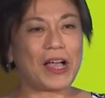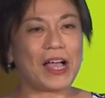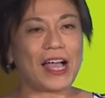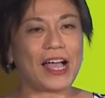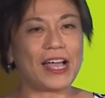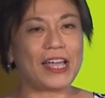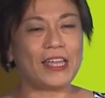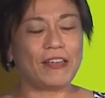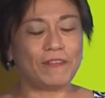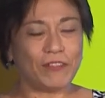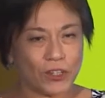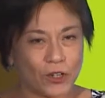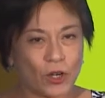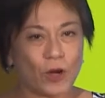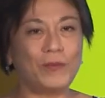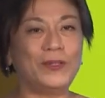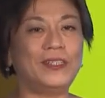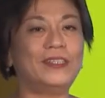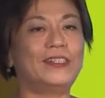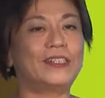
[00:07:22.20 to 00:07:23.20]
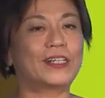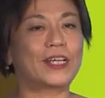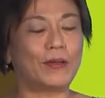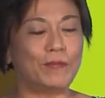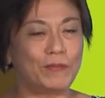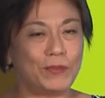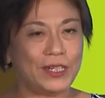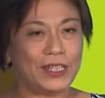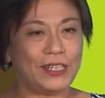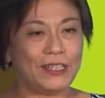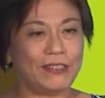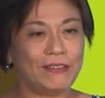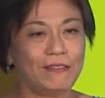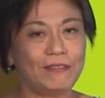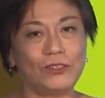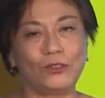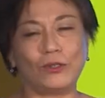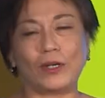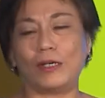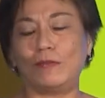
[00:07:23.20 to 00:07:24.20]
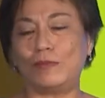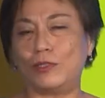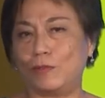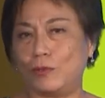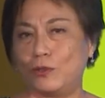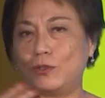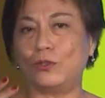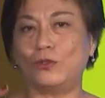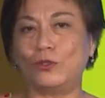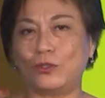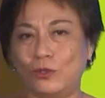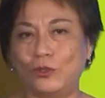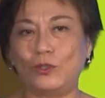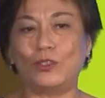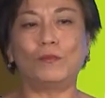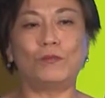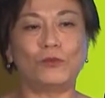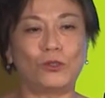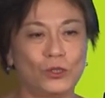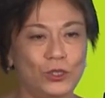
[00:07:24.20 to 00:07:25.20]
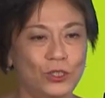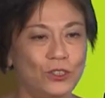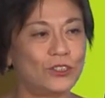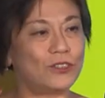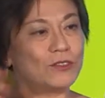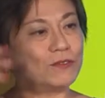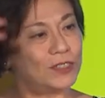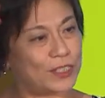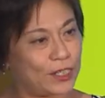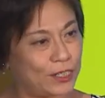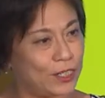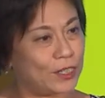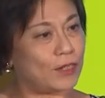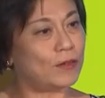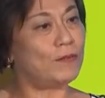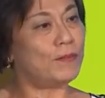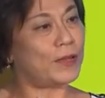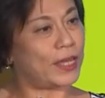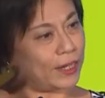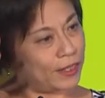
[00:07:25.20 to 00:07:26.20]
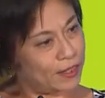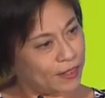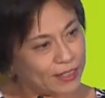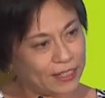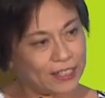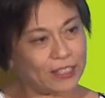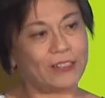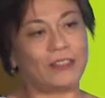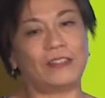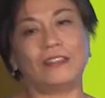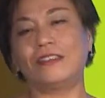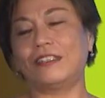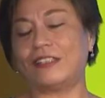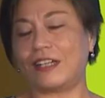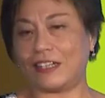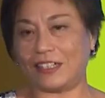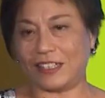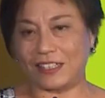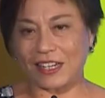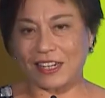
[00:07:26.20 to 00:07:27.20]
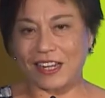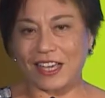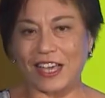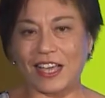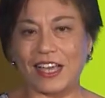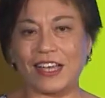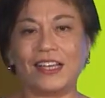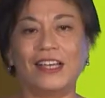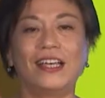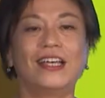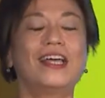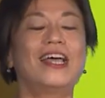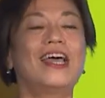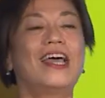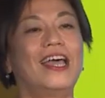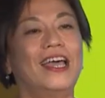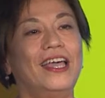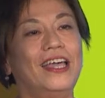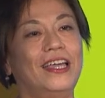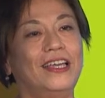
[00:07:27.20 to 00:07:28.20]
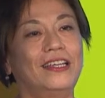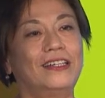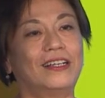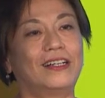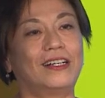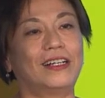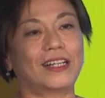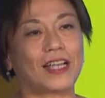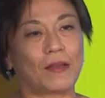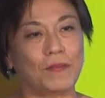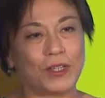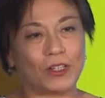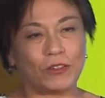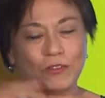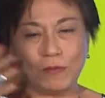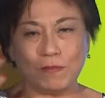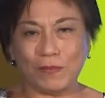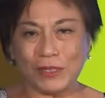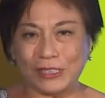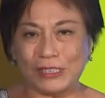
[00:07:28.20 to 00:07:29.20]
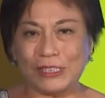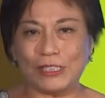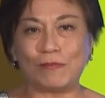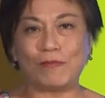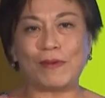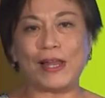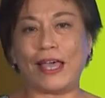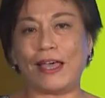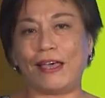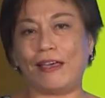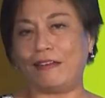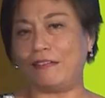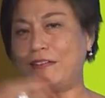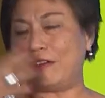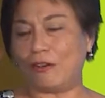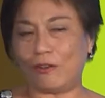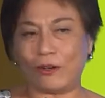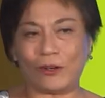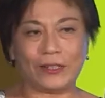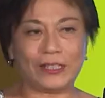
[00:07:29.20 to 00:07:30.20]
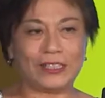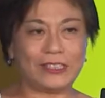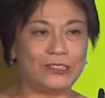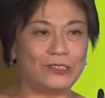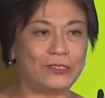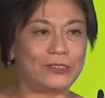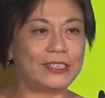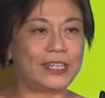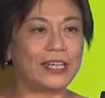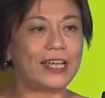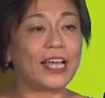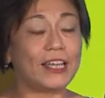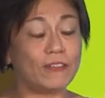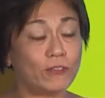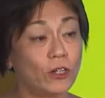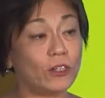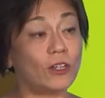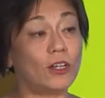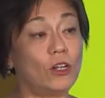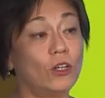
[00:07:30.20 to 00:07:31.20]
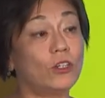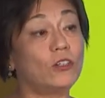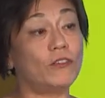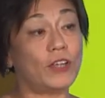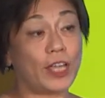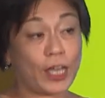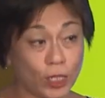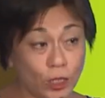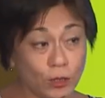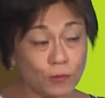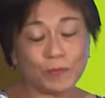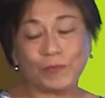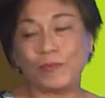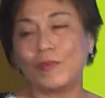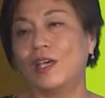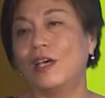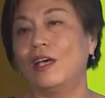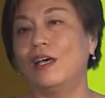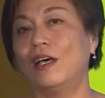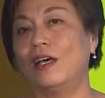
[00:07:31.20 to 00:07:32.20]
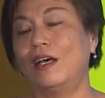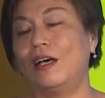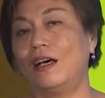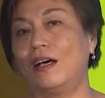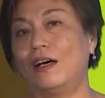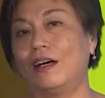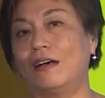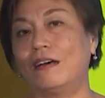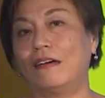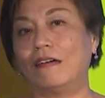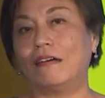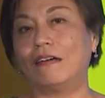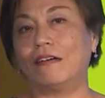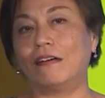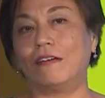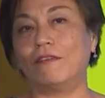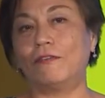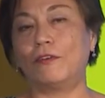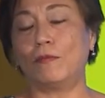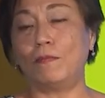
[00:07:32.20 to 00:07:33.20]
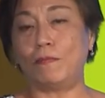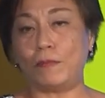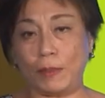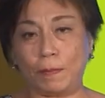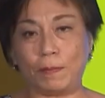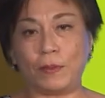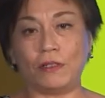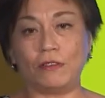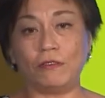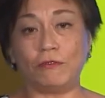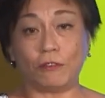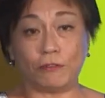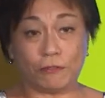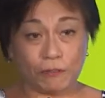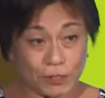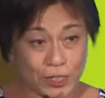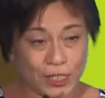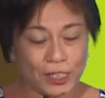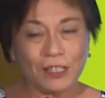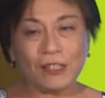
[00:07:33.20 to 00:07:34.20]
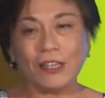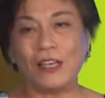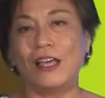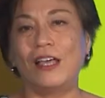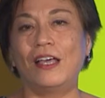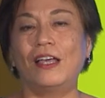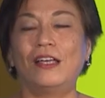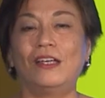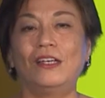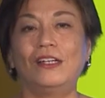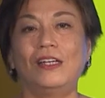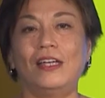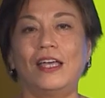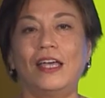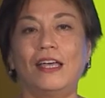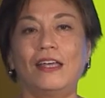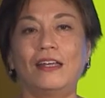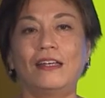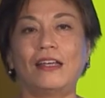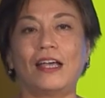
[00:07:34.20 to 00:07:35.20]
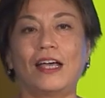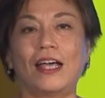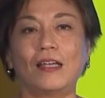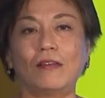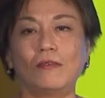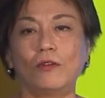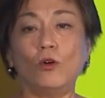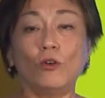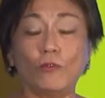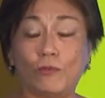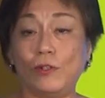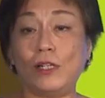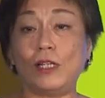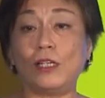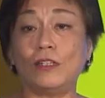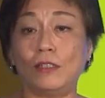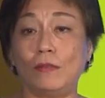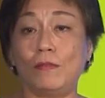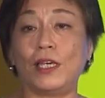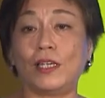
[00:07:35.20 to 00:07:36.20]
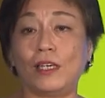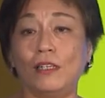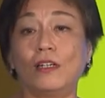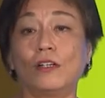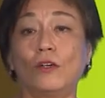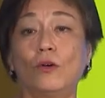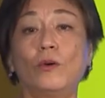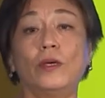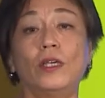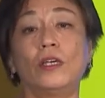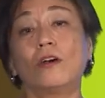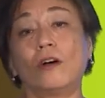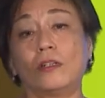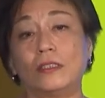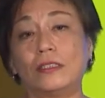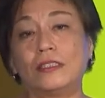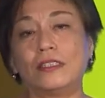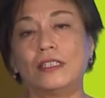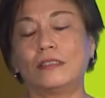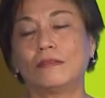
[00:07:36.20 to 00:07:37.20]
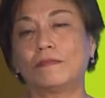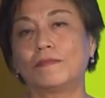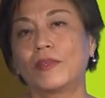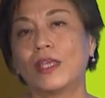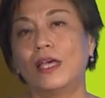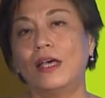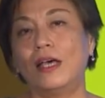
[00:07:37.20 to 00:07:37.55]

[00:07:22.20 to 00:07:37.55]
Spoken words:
have incorporated the company, so I'm supposed to go through the motions of setting up a bank account, and coming up with a business plan and lawyers and all that. I got a lot of help from people for free, and I'm hopefully going to make it a going concern.